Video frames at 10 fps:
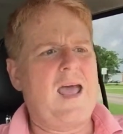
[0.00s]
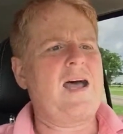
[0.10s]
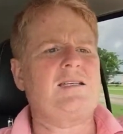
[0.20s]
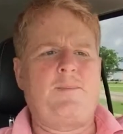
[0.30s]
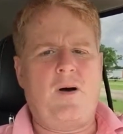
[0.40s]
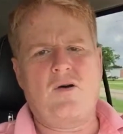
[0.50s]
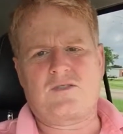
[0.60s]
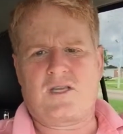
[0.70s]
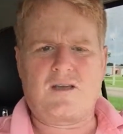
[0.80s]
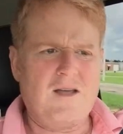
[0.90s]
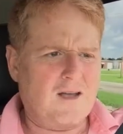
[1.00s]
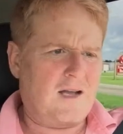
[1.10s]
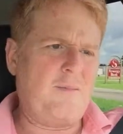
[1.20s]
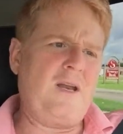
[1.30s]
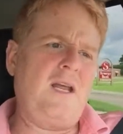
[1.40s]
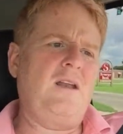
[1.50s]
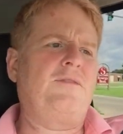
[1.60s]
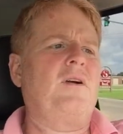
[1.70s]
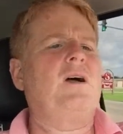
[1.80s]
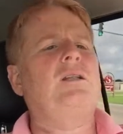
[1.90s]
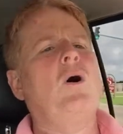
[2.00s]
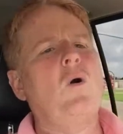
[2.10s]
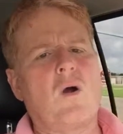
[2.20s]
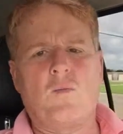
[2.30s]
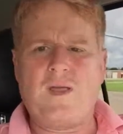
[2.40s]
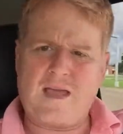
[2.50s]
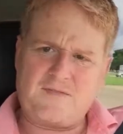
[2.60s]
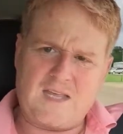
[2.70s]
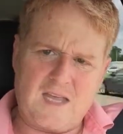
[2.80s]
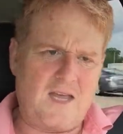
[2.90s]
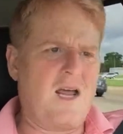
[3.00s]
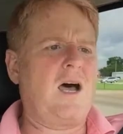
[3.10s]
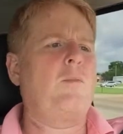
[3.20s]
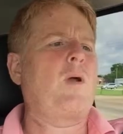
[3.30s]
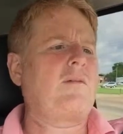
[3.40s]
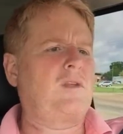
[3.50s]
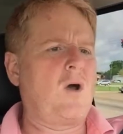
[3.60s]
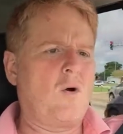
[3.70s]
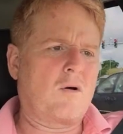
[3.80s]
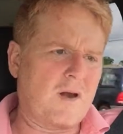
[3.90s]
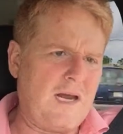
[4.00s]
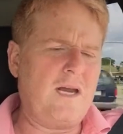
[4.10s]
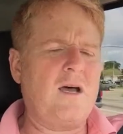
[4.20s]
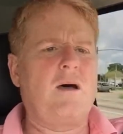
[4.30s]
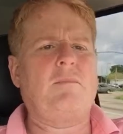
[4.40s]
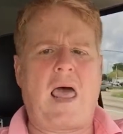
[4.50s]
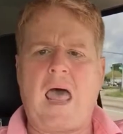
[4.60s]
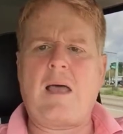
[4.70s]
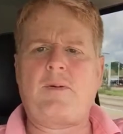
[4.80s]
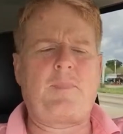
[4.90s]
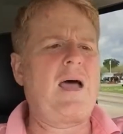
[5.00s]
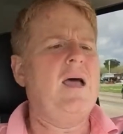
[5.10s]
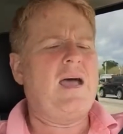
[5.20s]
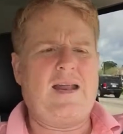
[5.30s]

as opposed to coming in the front door and we have to get up, we have to go greet them, blah, blah, blah.